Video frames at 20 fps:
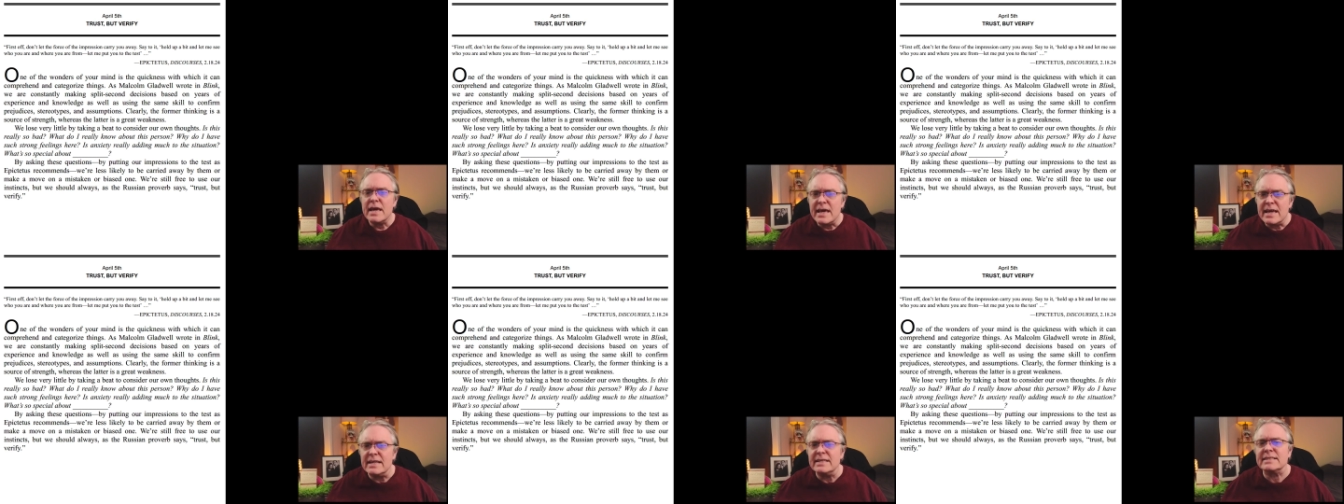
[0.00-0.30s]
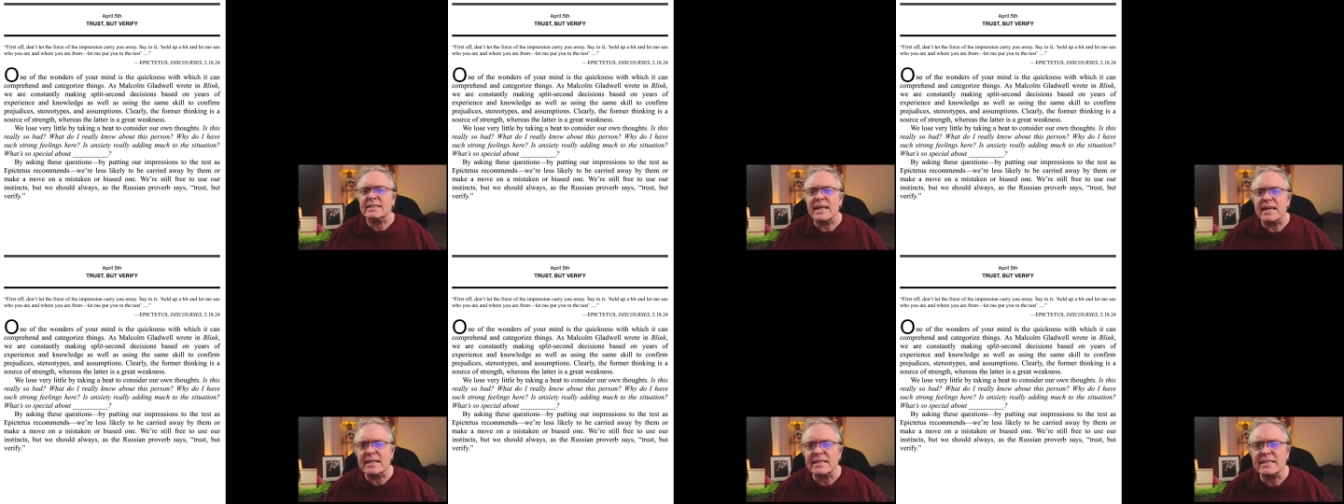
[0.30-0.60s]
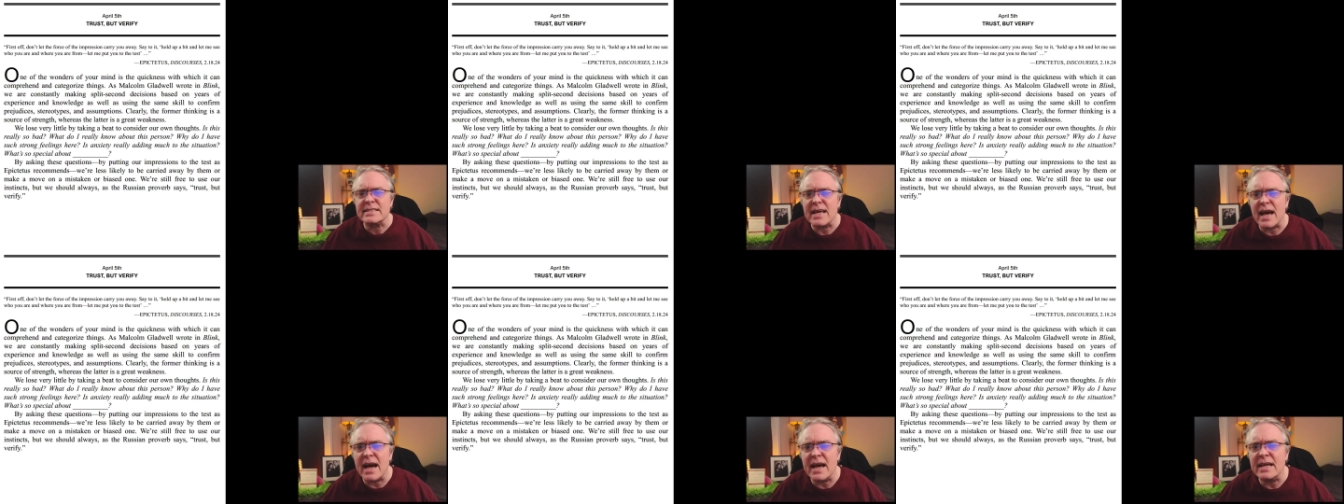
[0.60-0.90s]
Is
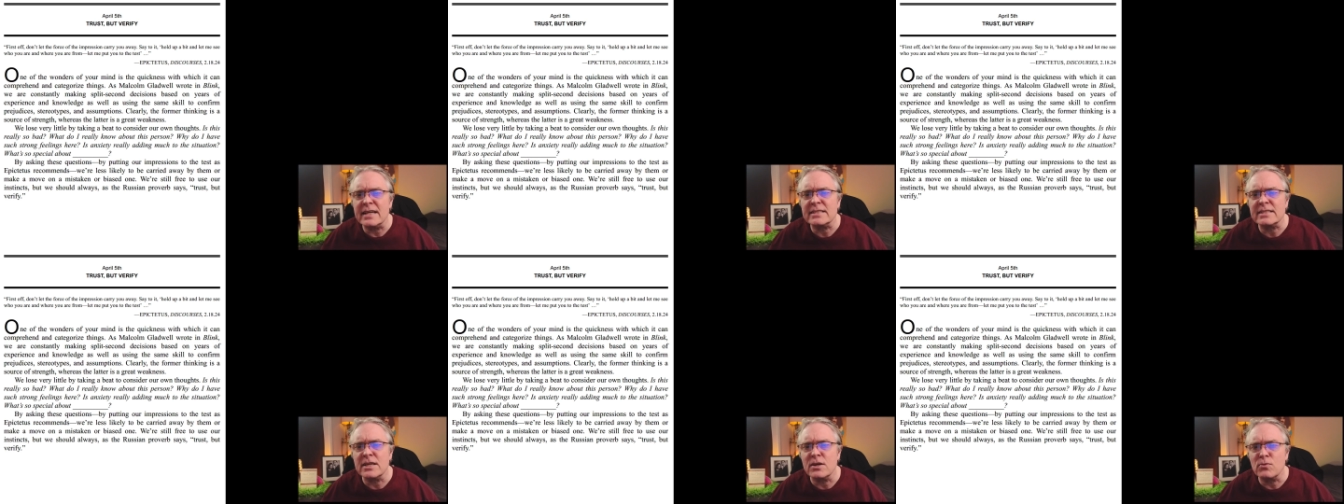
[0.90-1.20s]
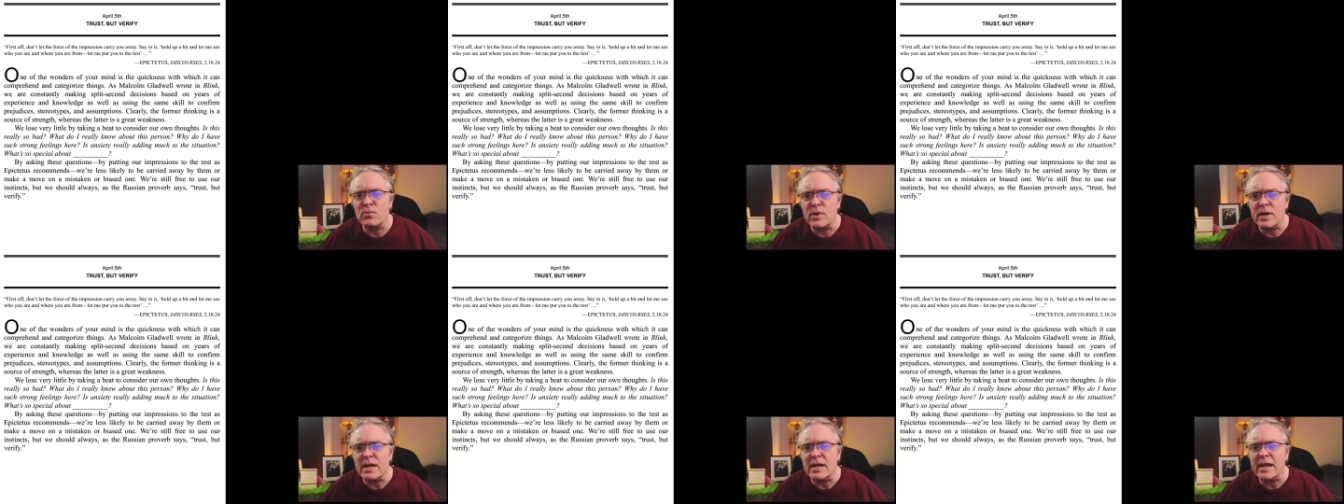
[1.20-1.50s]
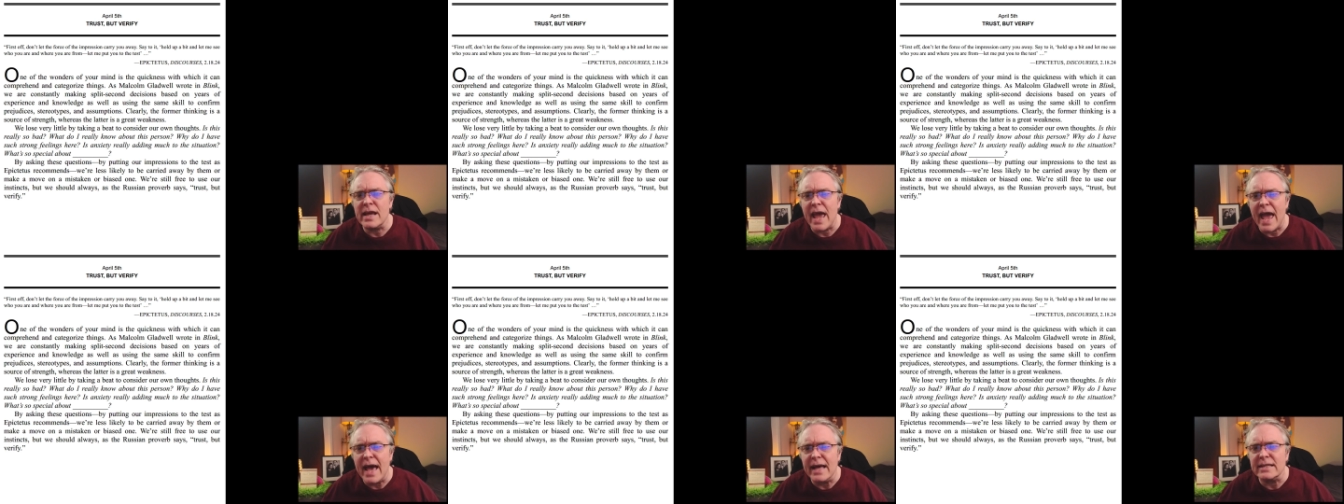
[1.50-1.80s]
anxiety
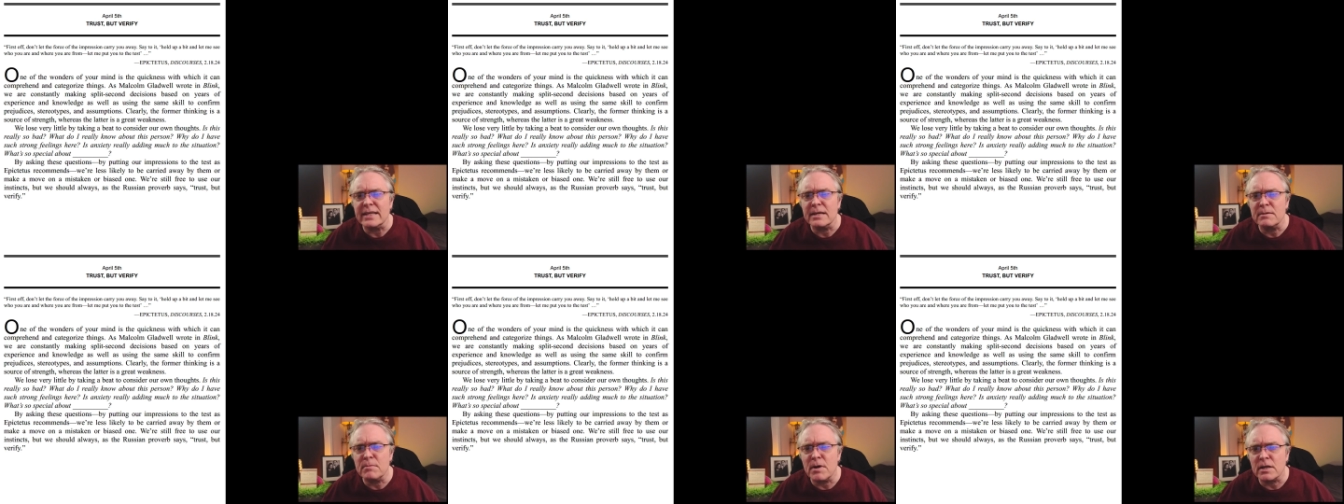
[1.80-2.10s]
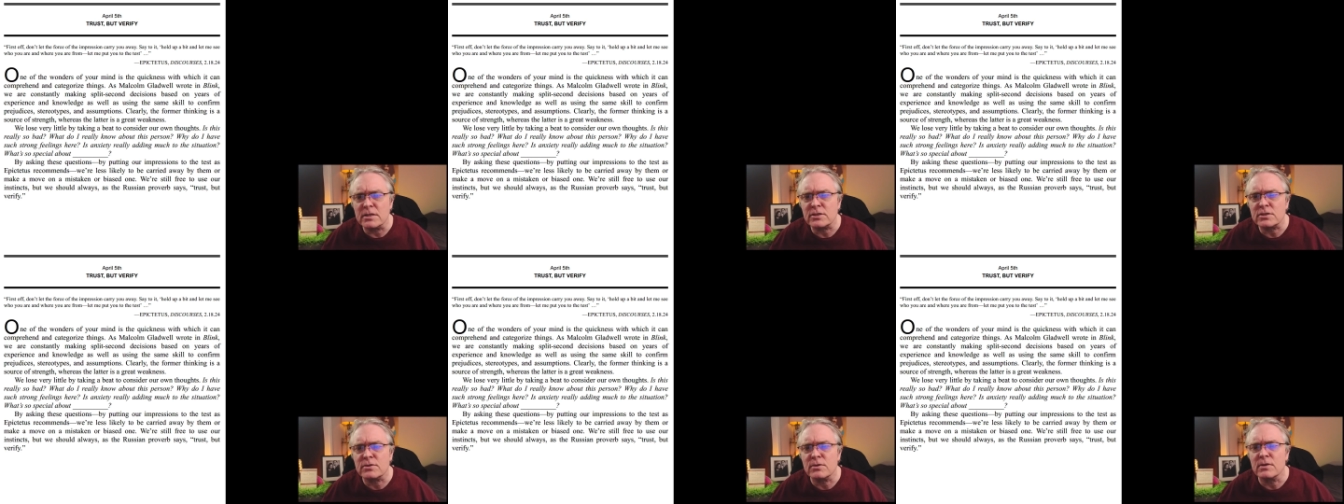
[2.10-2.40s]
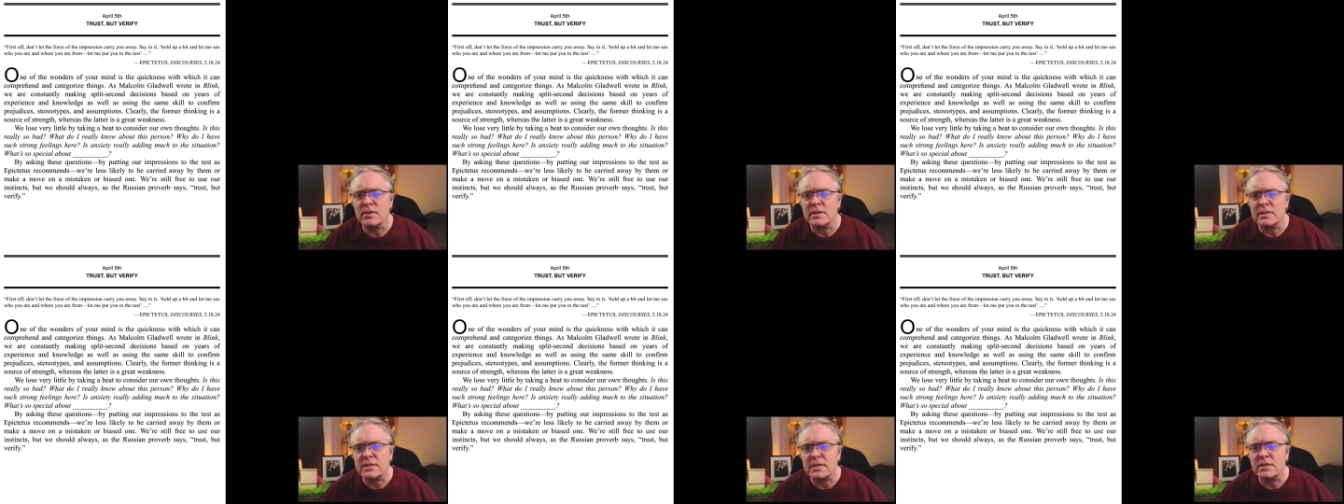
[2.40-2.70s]
really adding much to
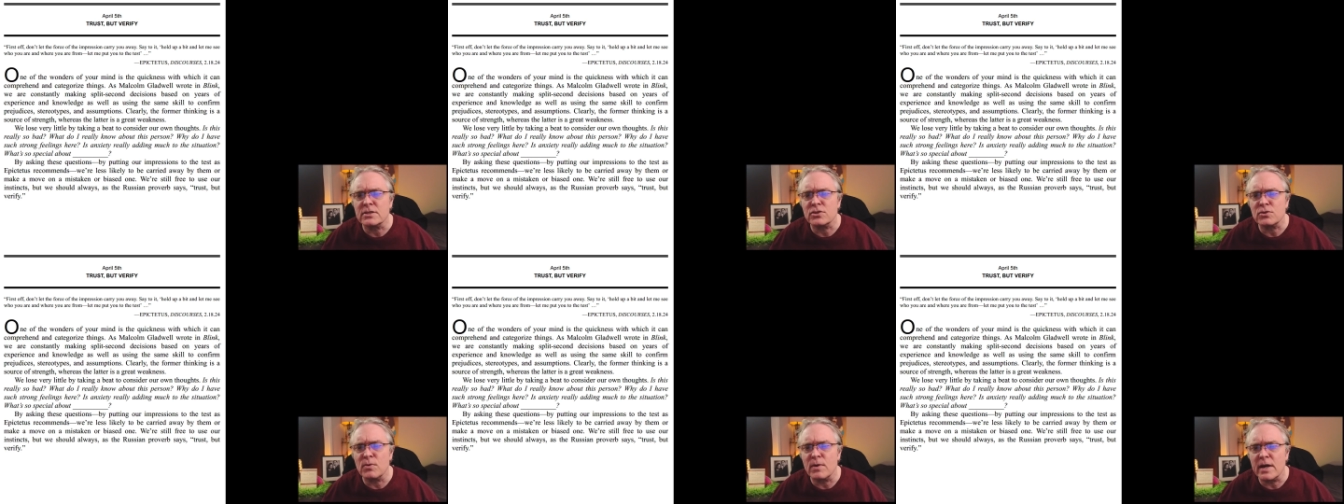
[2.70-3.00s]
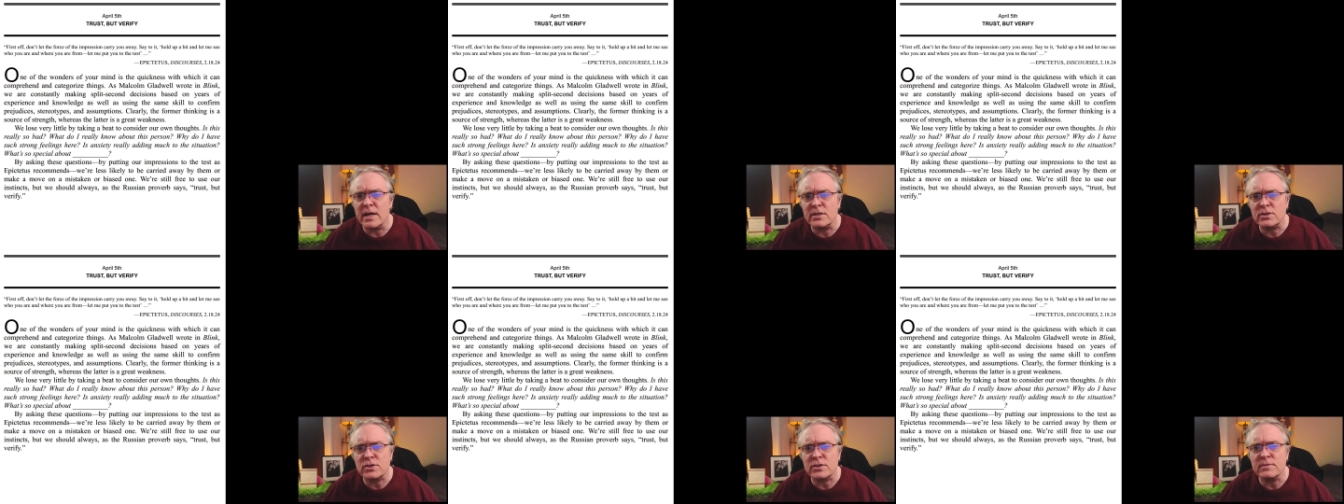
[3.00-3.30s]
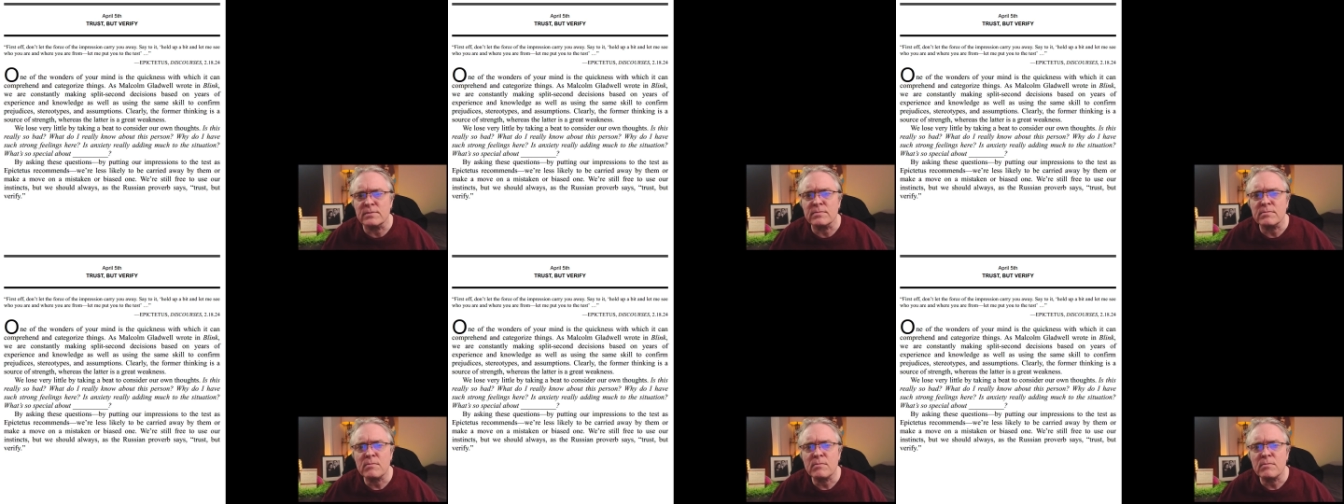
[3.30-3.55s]
the situation?